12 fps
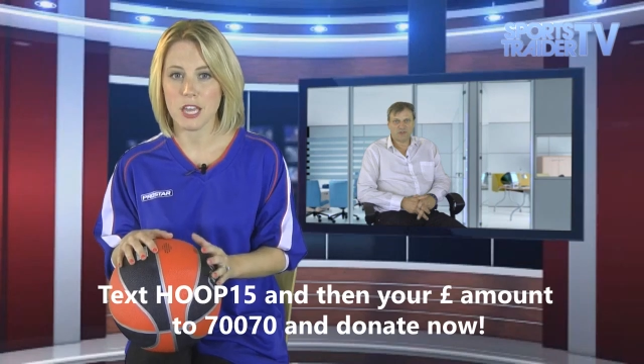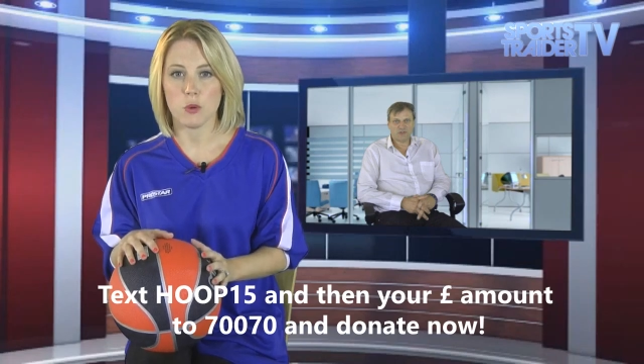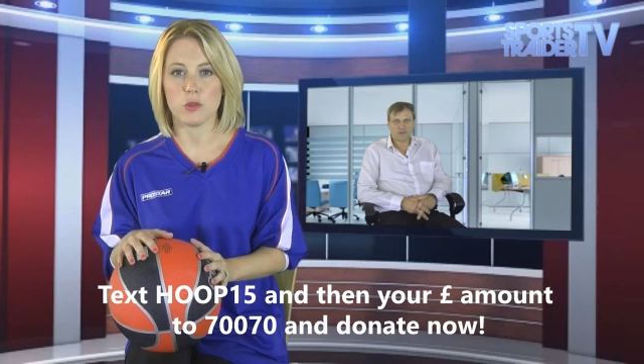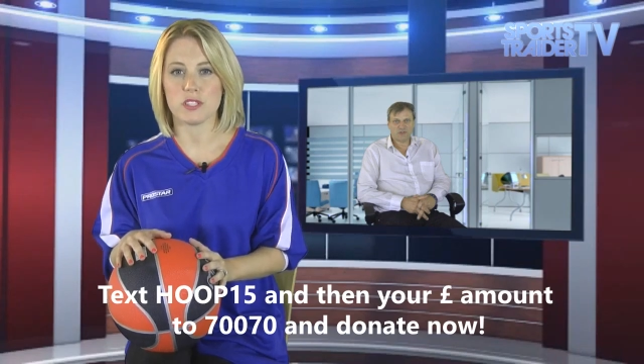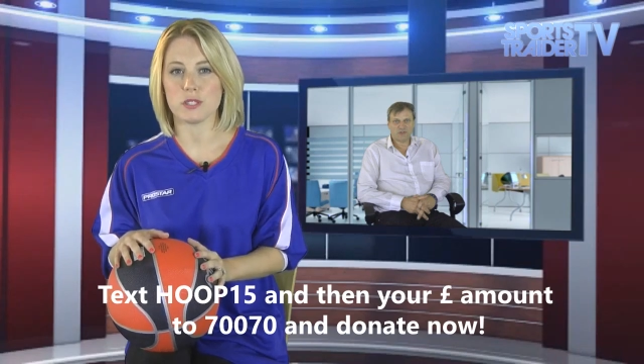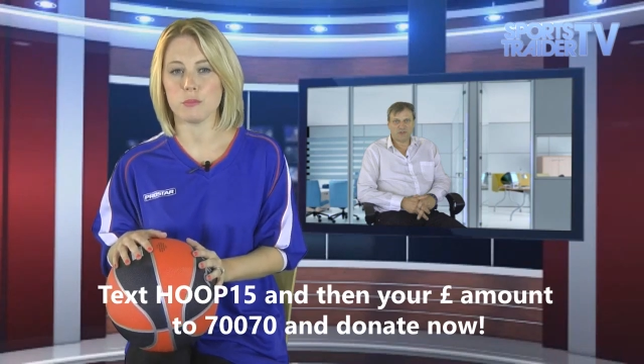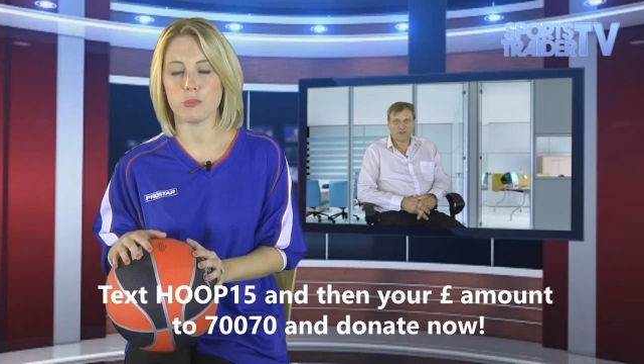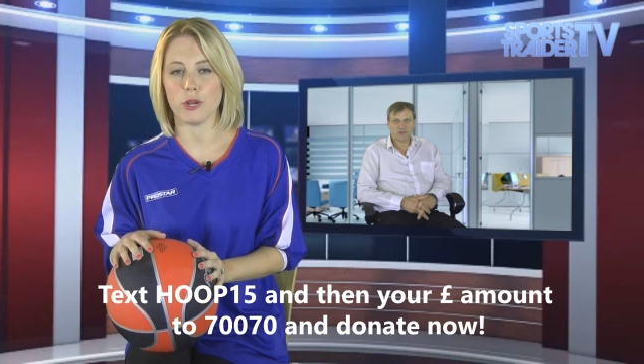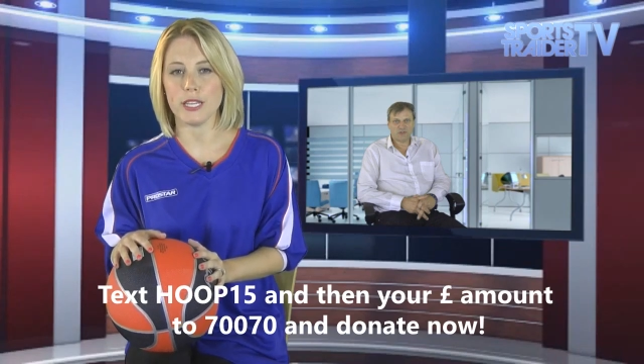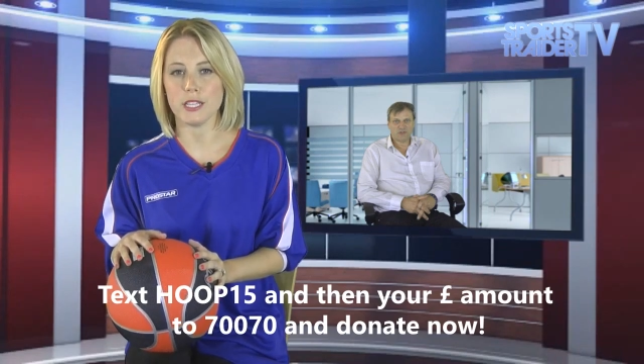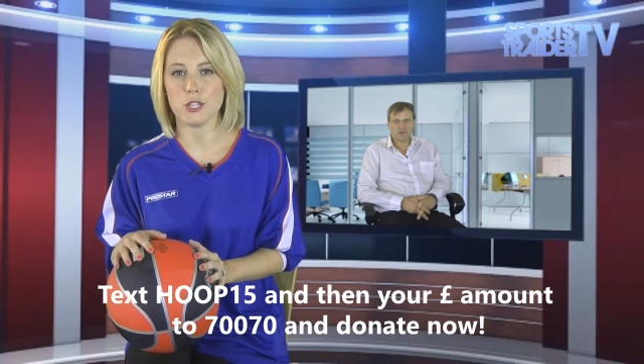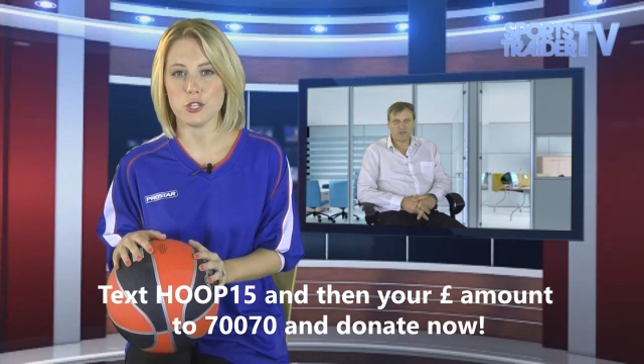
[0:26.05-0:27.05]
with some
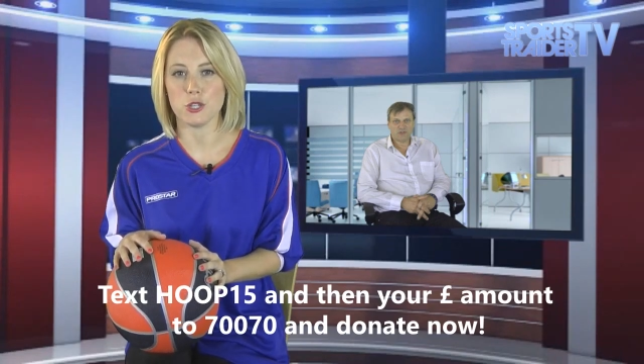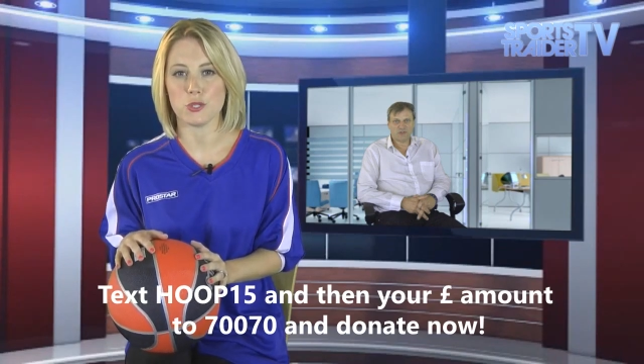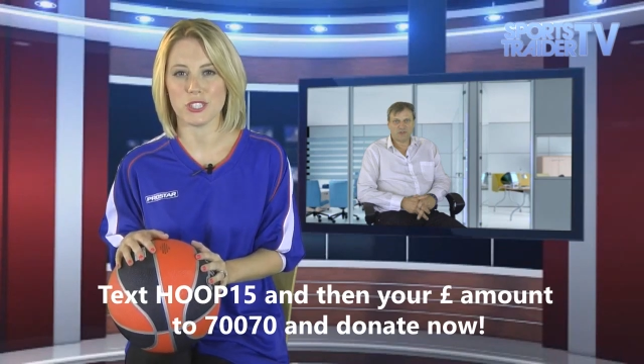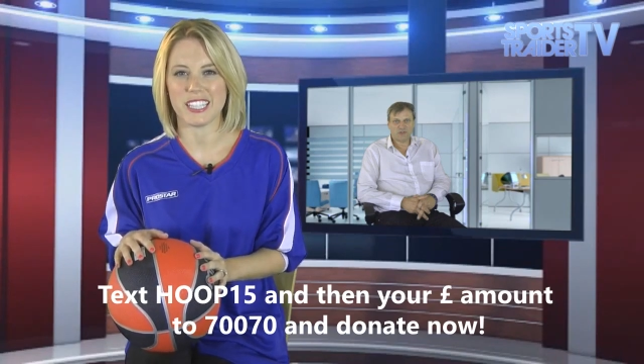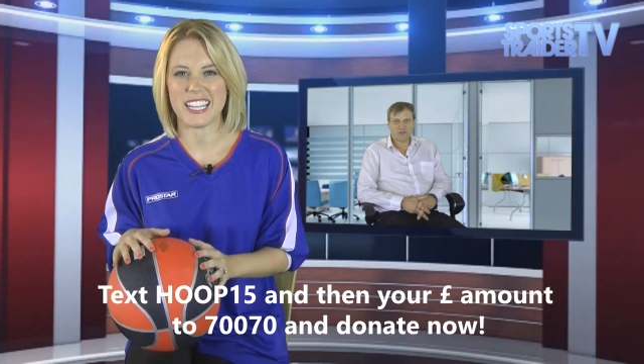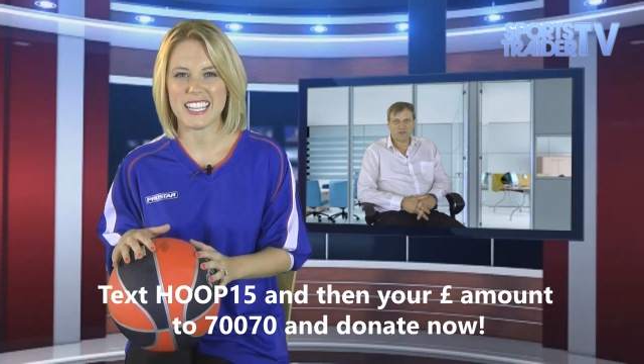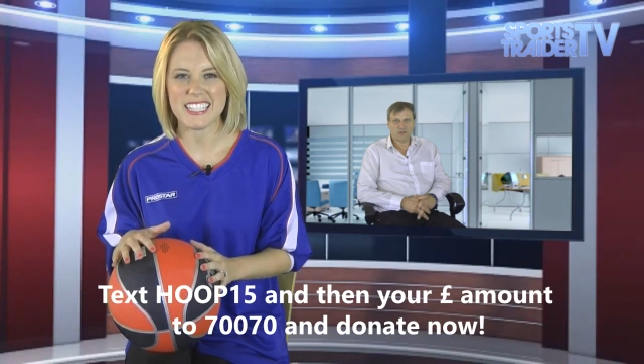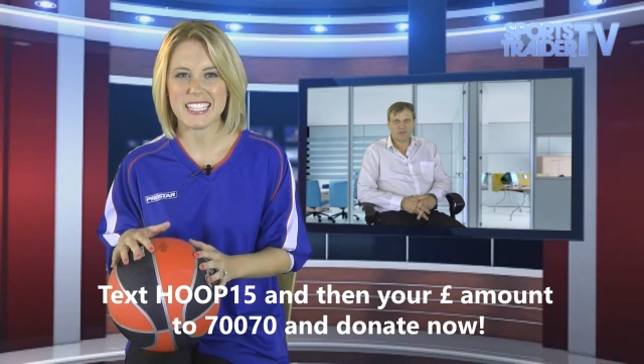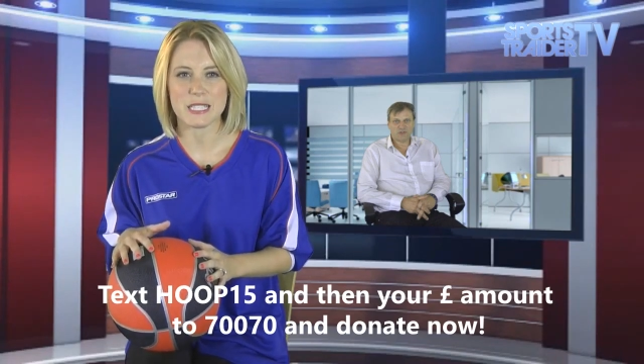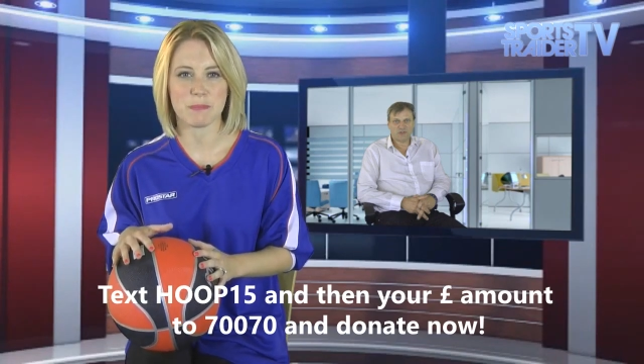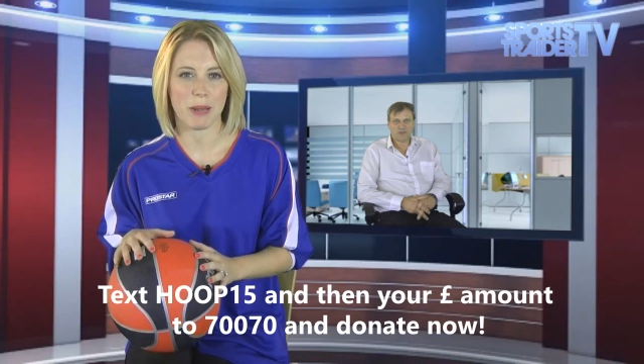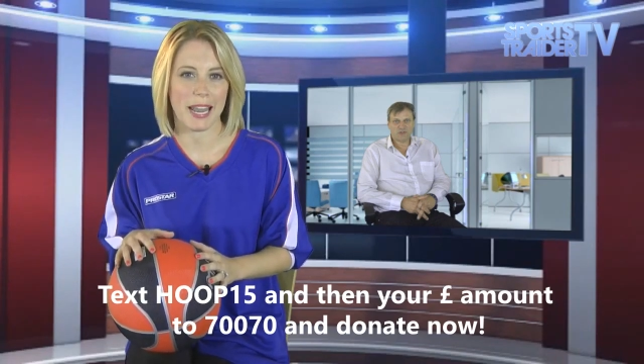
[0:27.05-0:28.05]
breaking news on the
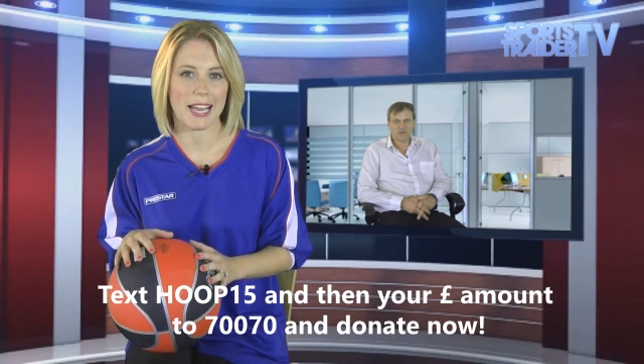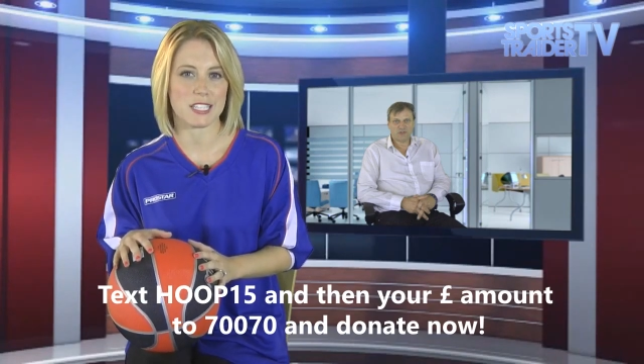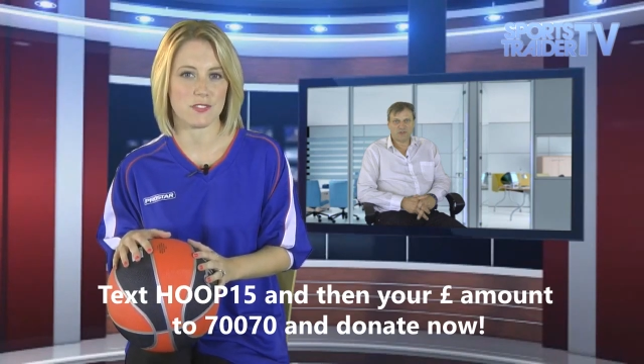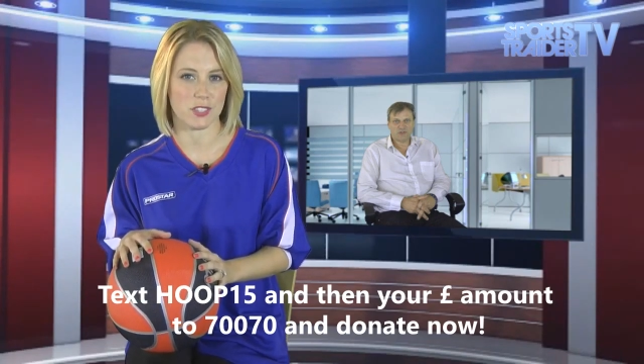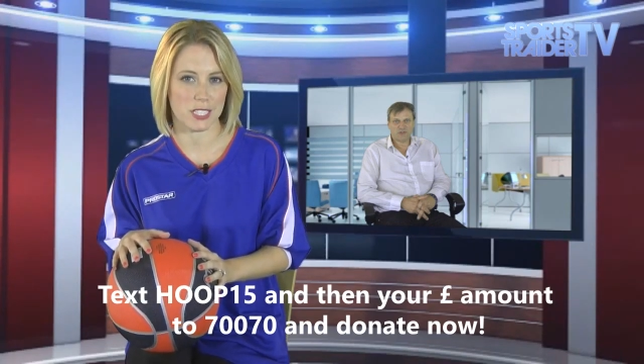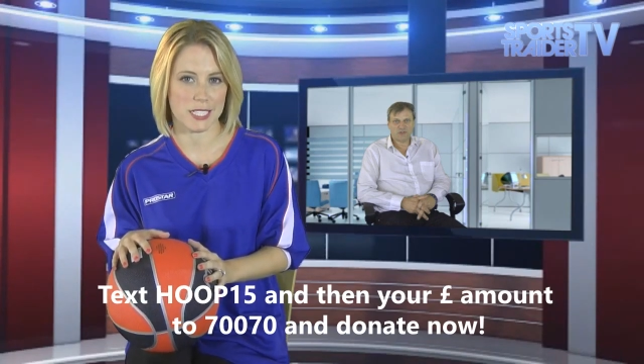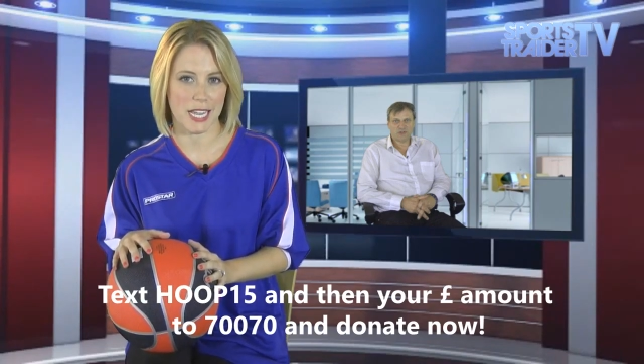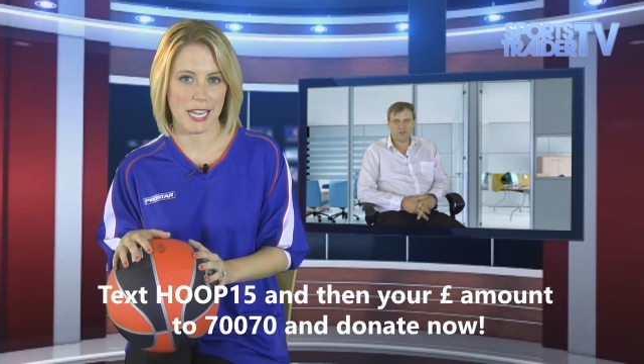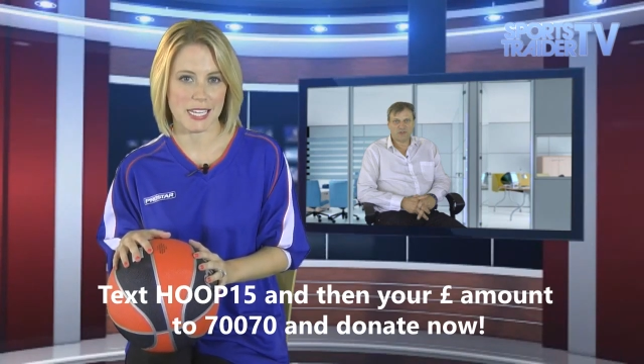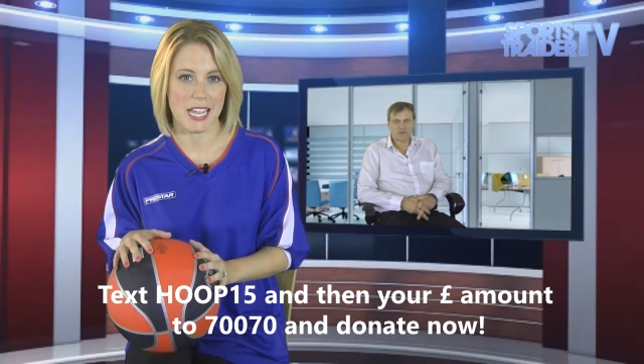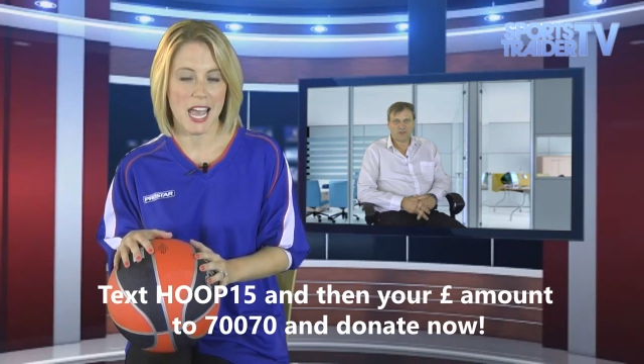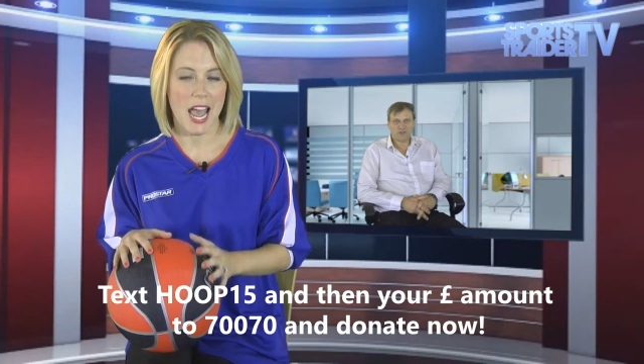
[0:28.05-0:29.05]
latest plans for the day